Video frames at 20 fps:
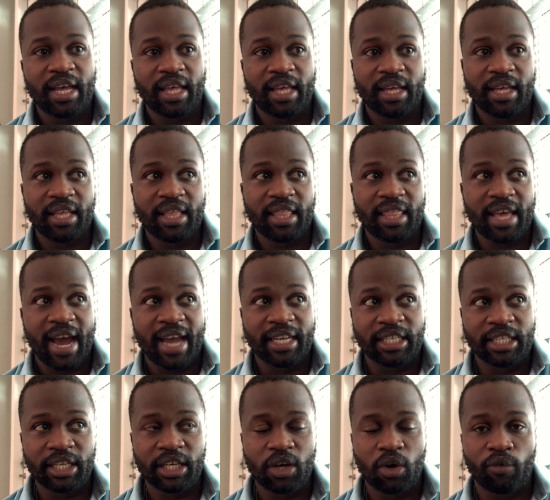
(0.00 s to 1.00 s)
the
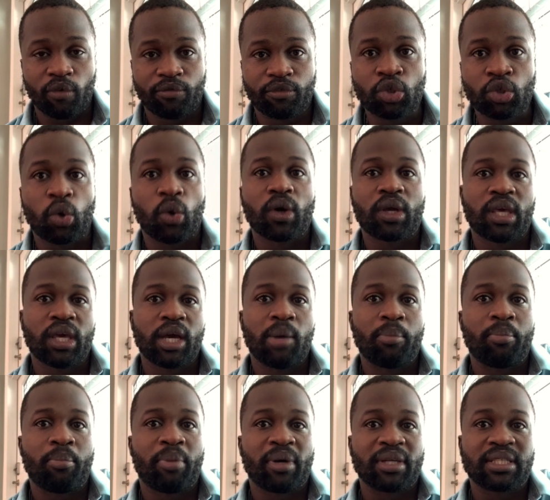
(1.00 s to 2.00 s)
idea of talking
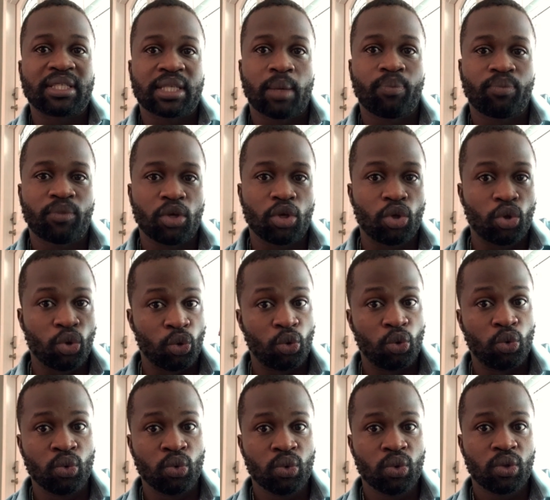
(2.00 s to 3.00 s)
about something
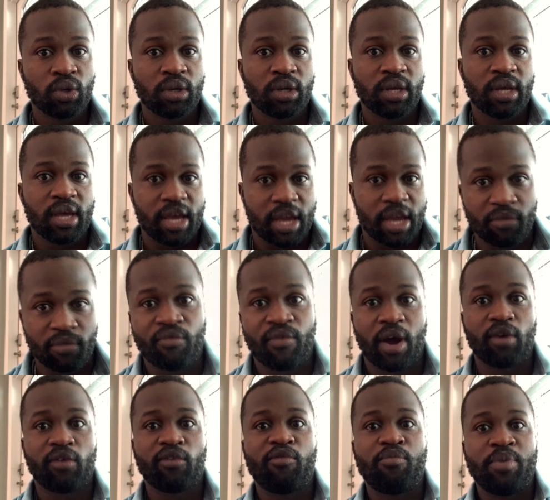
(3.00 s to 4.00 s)
new in
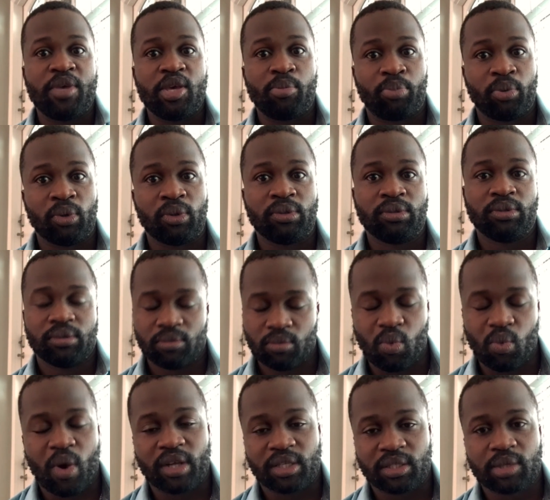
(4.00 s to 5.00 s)
front of people
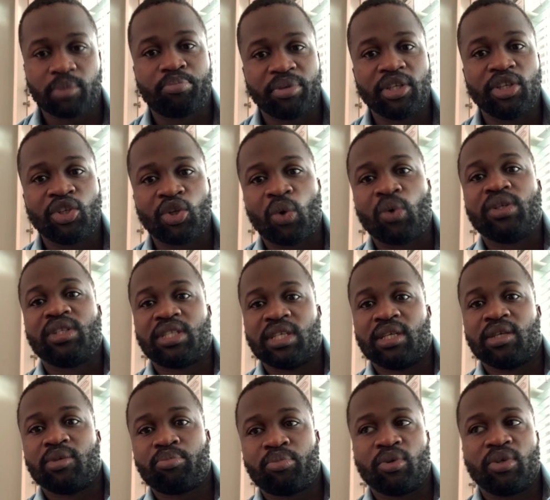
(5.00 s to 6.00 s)
was a bit
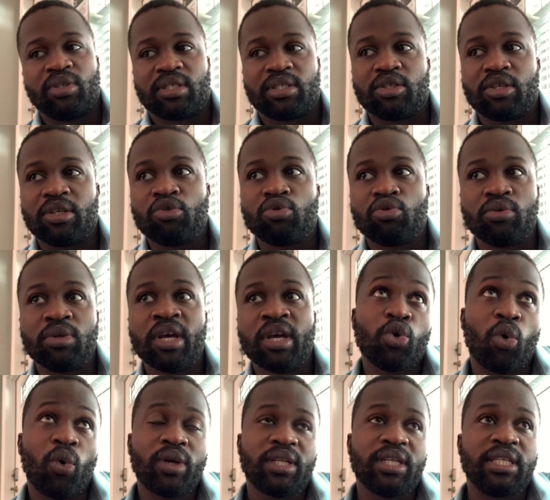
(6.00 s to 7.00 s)
daunting, because you
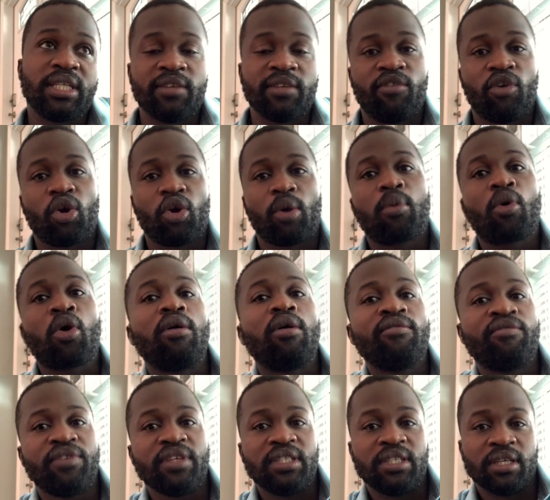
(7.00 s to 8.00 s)
only develop
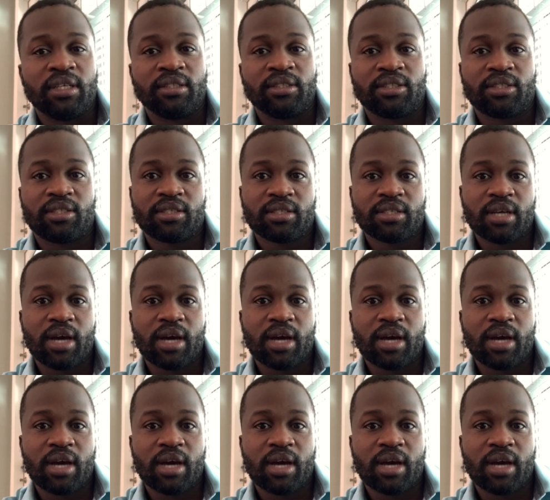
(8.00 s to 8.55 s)
confidence